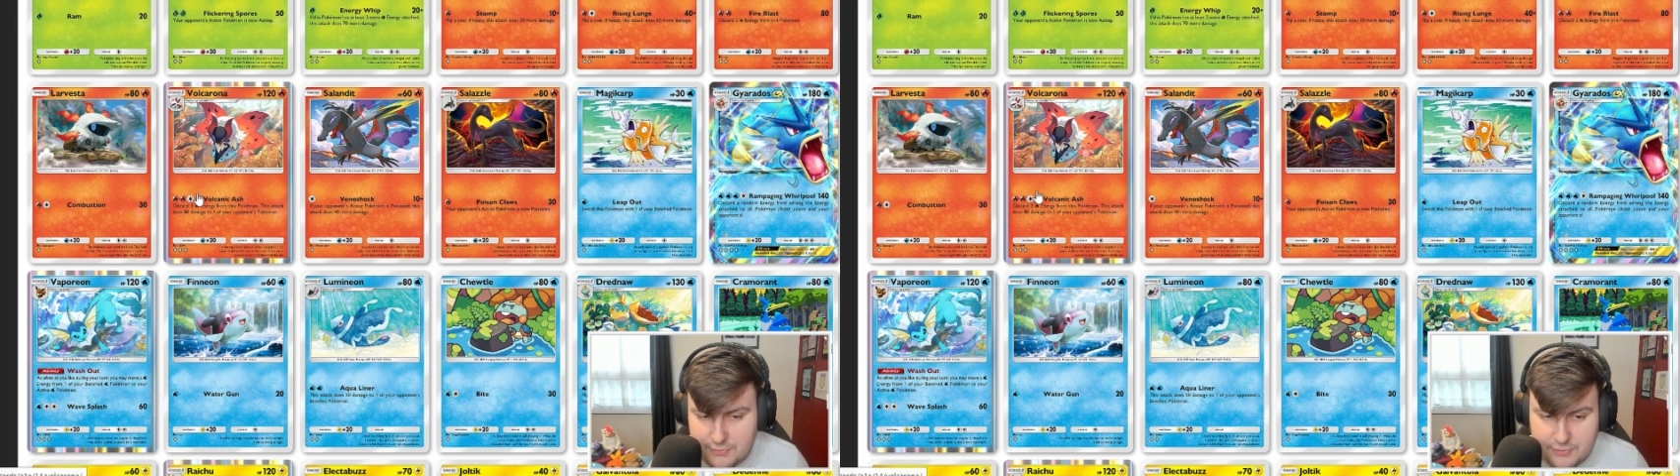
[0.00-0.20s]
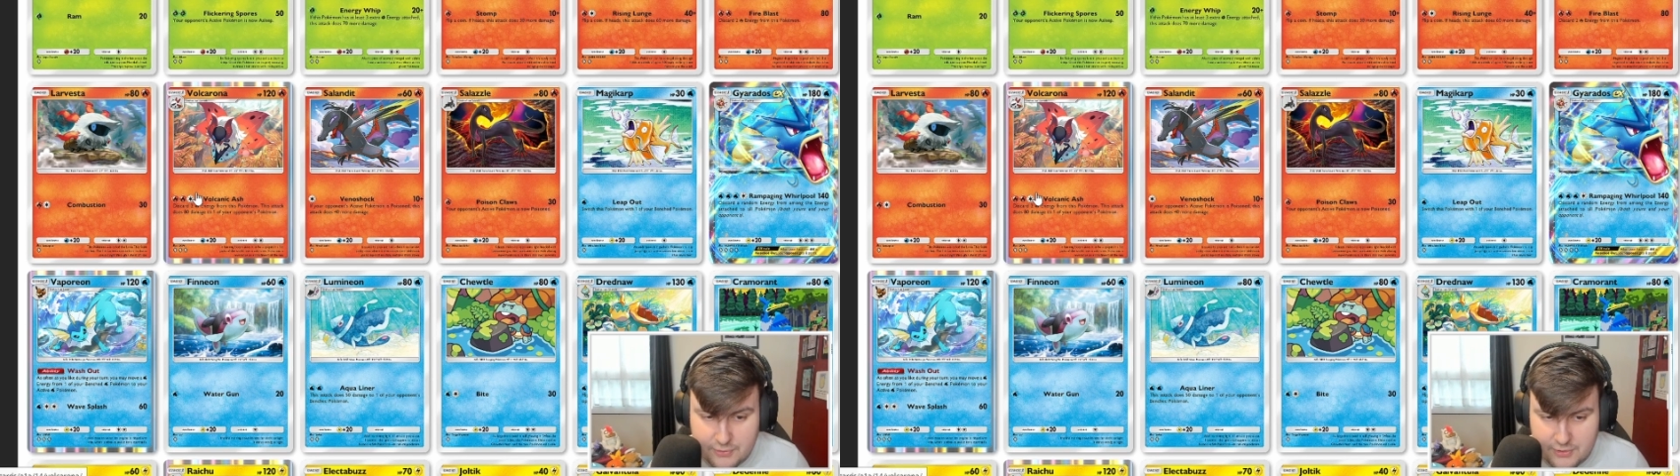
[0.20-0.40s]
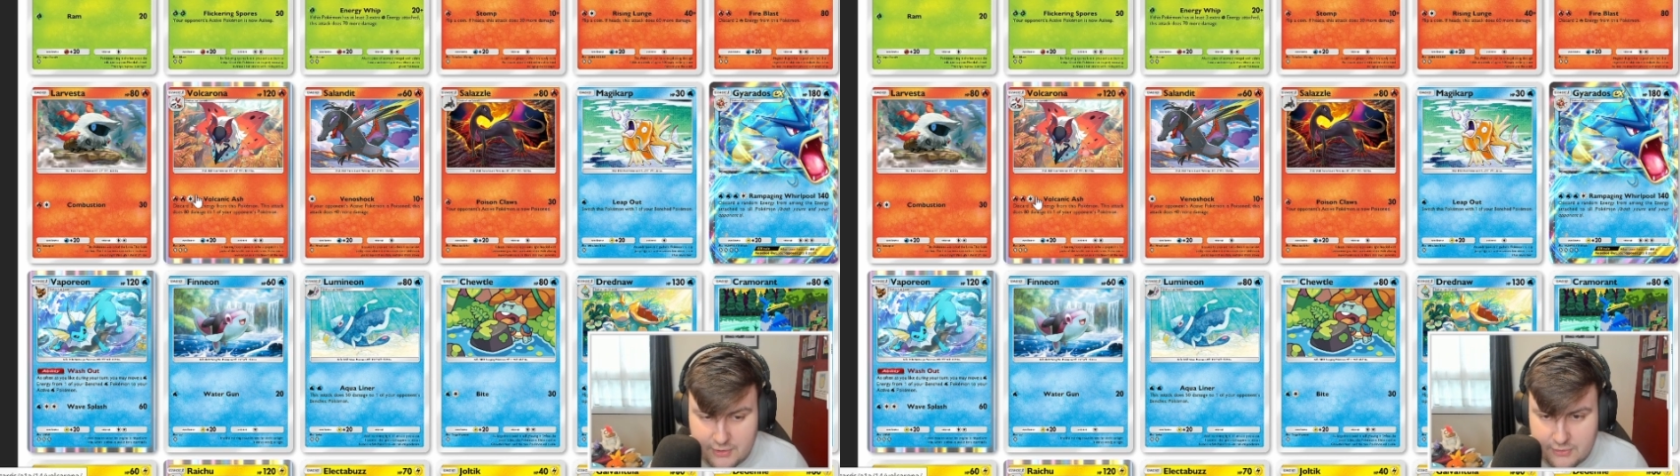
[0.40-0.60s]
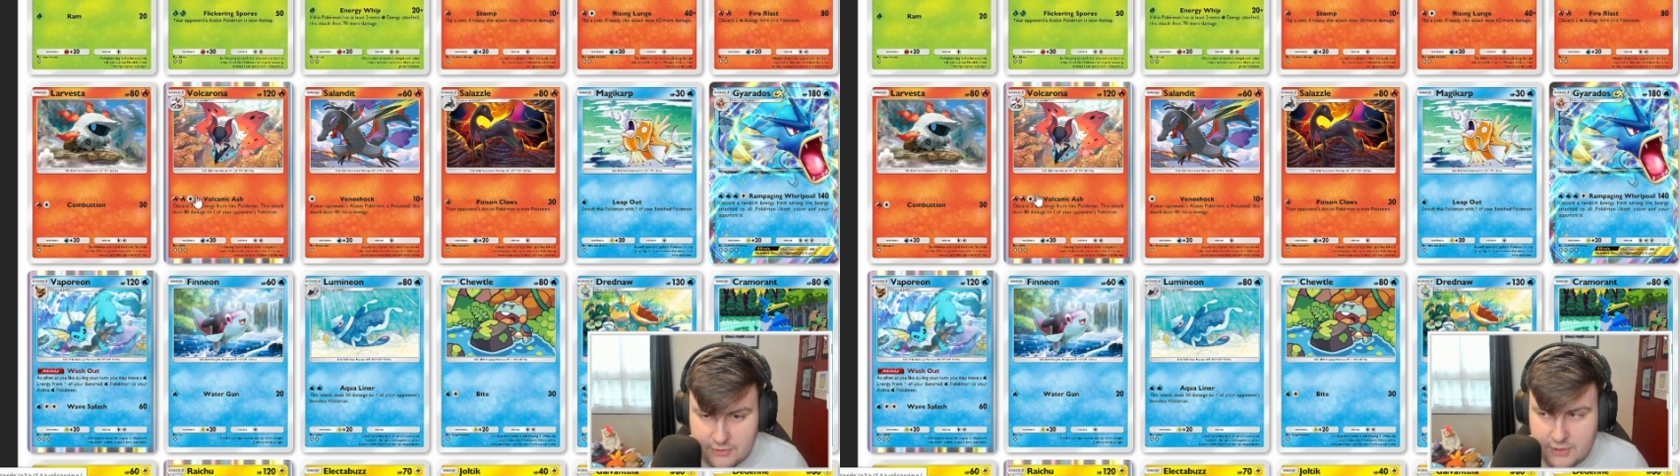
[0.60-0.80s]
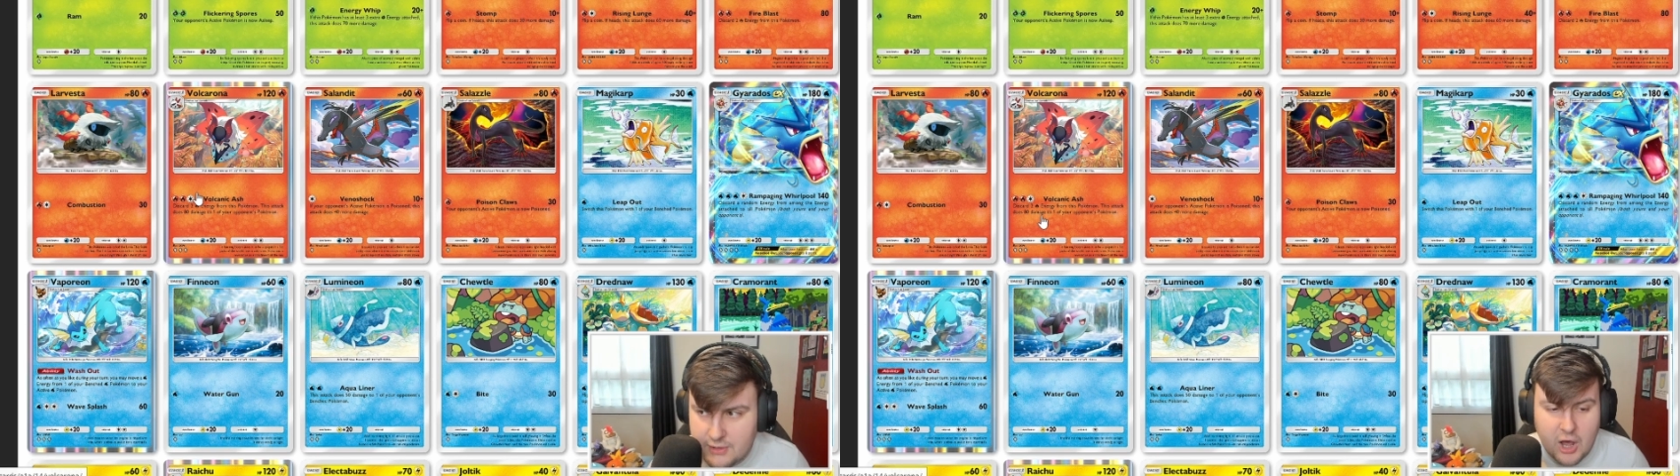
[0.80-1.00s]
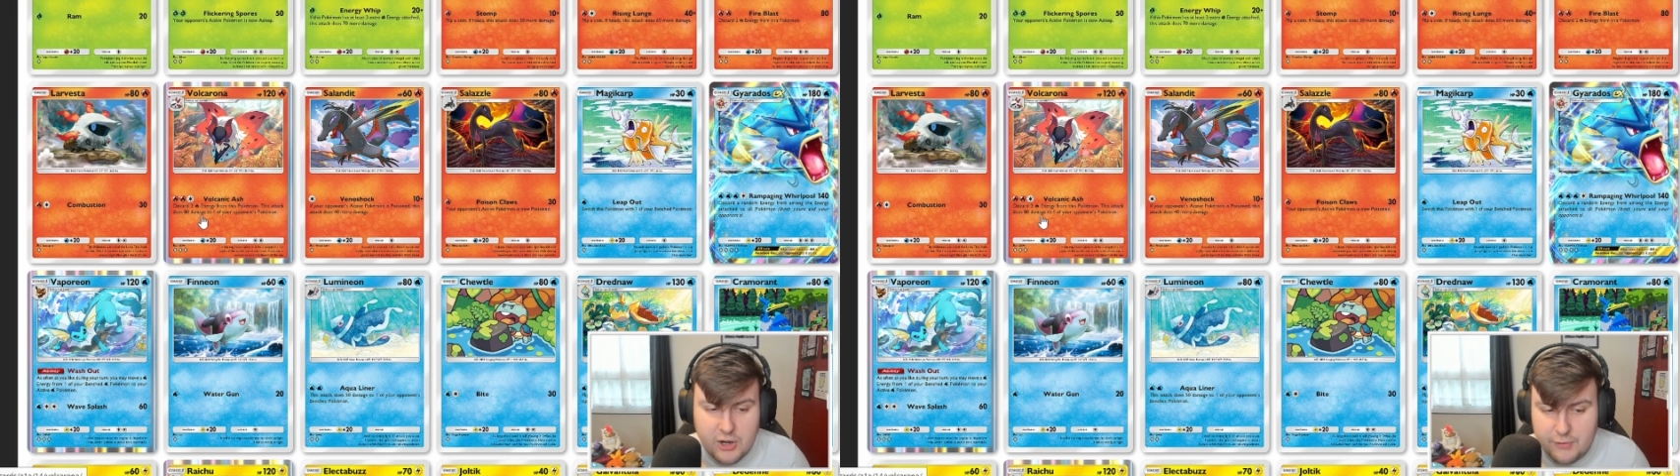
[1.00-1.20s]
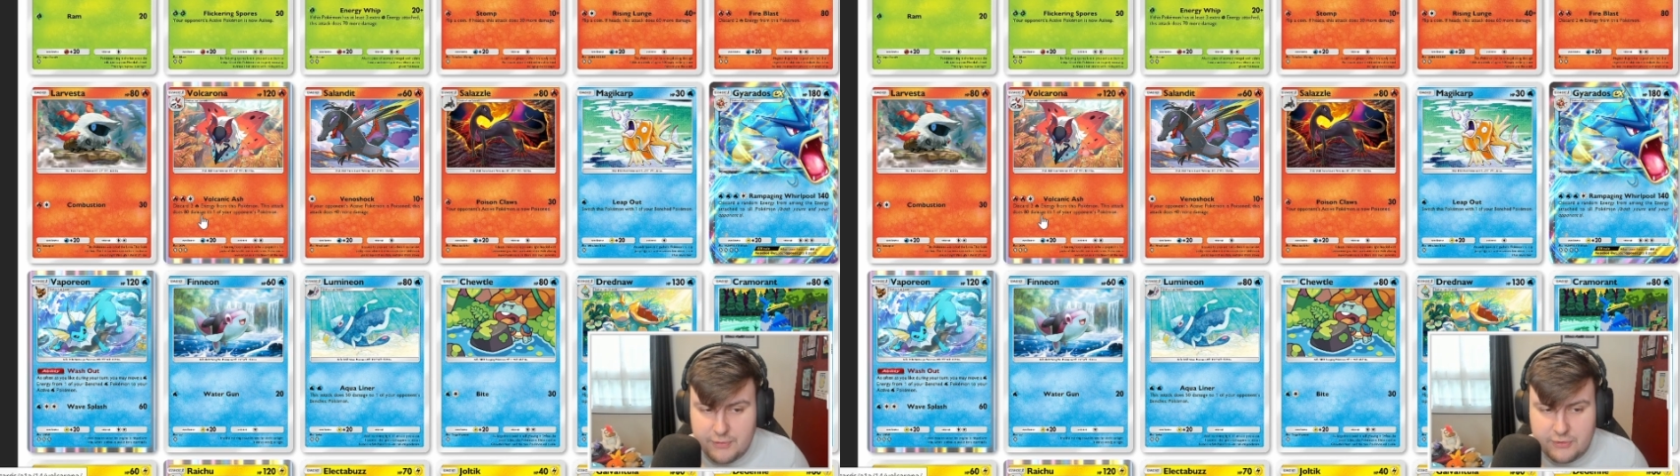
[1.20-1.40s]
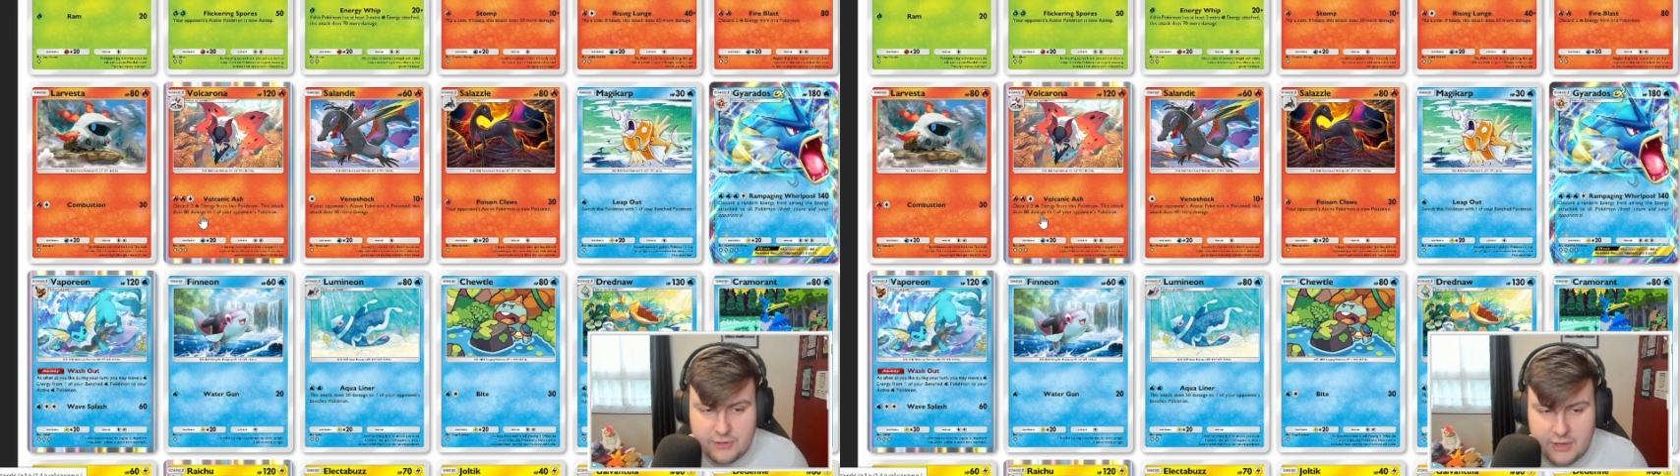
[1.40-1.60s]
for this. I love
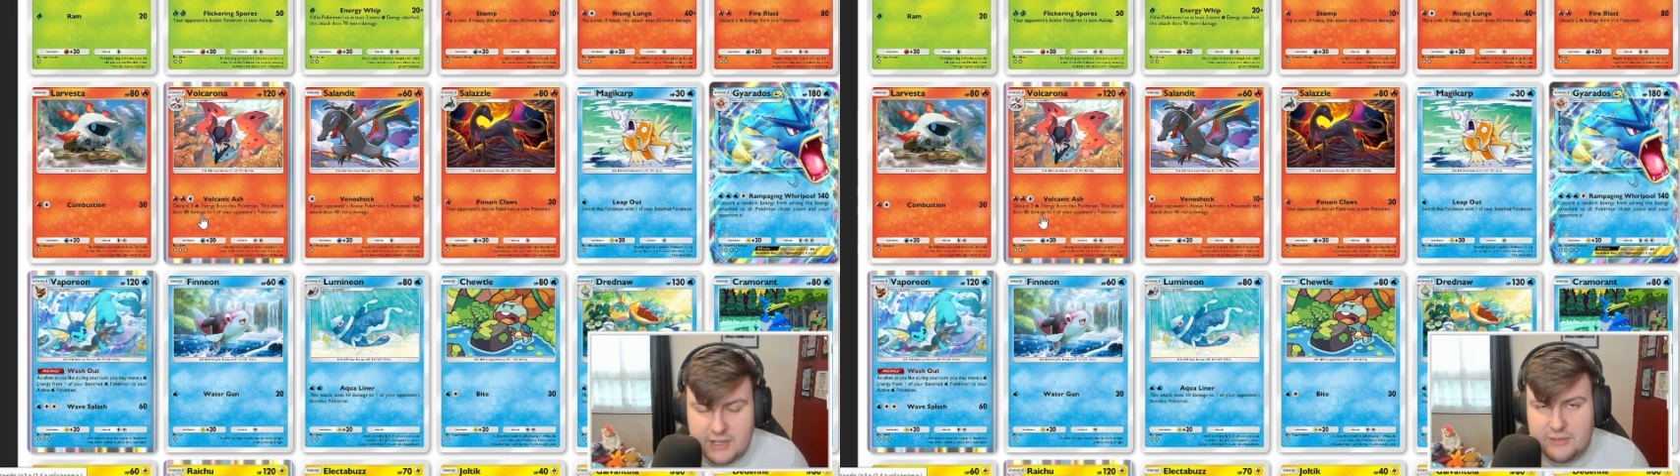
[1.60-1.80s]
this card.